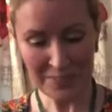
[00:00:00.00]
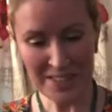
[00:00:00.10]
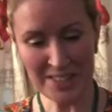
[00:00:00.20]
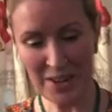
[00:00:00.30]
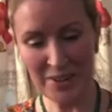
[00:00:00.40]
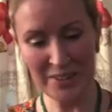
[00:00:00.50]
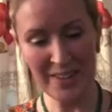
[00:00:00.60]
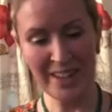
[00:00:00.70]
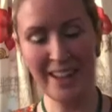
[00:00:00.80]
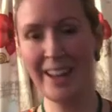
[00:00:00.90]
So
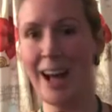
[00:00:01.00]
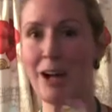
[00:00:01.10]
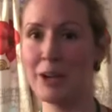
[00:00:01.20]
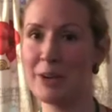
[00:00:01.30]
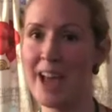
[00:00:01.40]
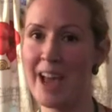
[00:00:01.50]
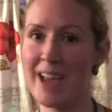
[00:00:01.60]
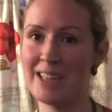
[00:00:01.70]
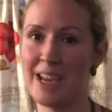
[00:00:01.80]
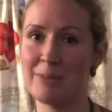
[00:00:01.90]
I'll go
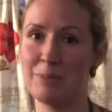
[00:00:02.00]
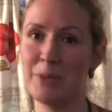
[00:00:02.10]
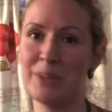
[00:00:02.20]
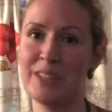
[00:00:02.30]
ahead and put